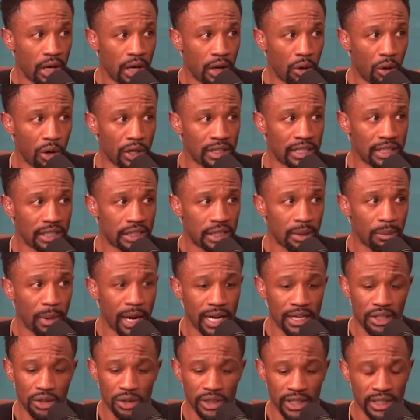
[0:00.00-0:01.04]
yeah, or is he
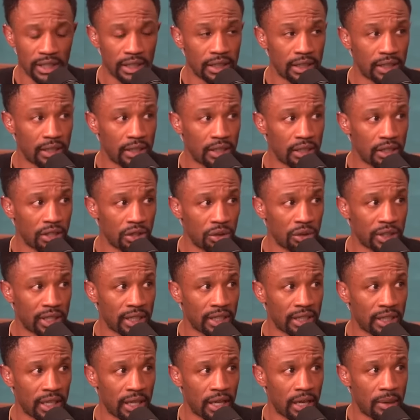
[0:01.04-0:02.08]
somebody you can you
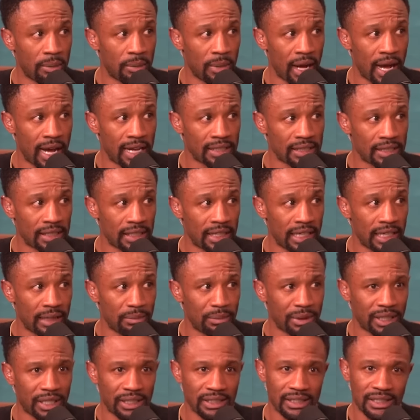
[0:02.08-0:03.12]
can um,
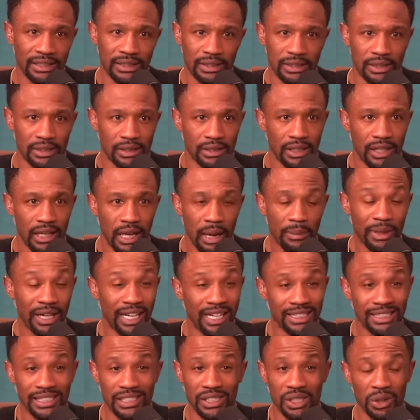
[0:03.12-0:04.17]
isolate because he's? I mean, I
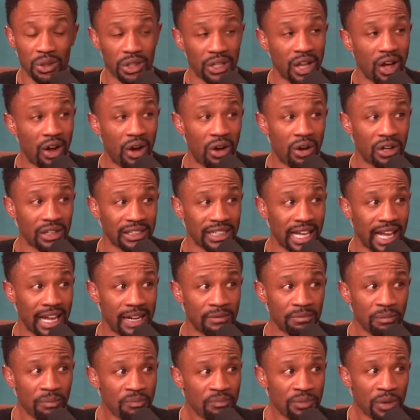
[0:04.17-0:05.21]
guess he's so long
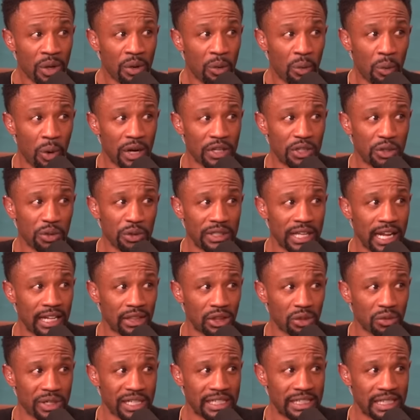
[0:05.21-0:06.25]
that once you
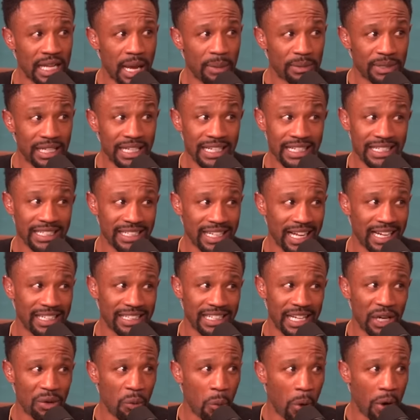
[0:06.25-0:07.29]
take three steps, he just got to
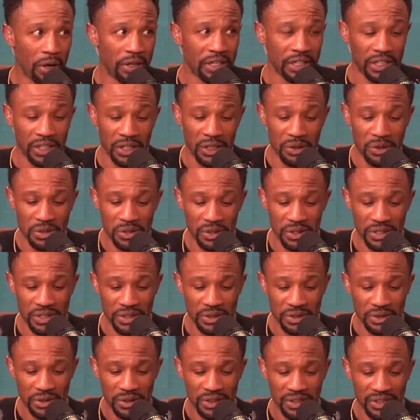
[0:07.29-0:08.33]
take one to close on
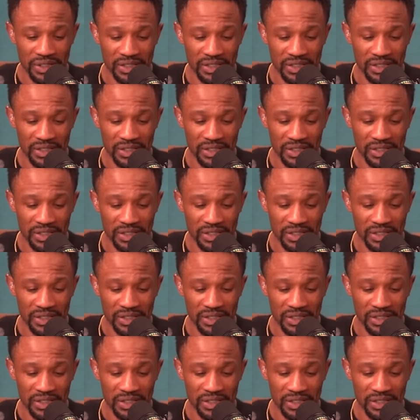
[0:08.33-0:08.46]
you.